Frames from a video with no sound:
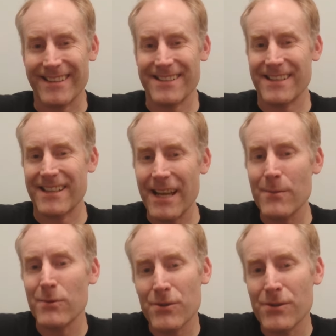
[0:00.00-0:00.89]
This
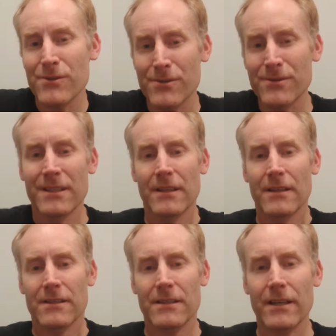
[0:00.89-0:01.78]
enables you
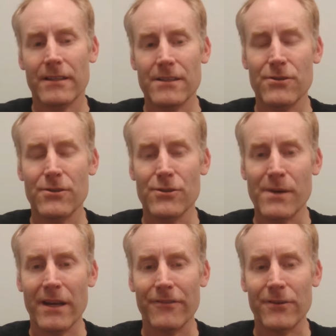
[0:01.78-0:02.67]
to get this huge
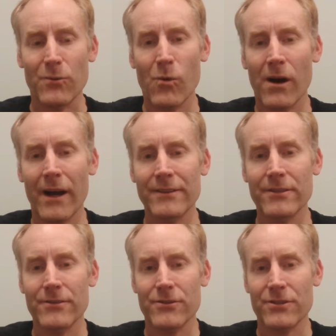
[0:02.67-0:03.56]
benefit. Why
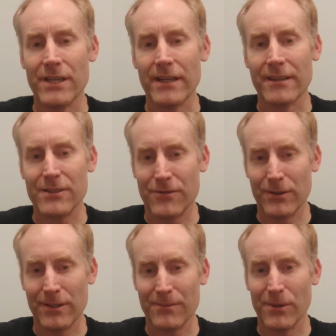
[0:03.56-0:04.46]
don't you take this
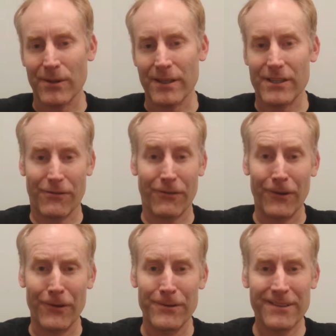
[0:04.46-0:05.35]
fueling port? It's
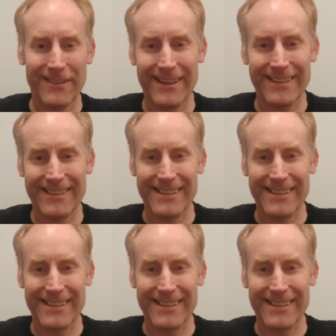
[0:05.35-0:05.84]
flown, right?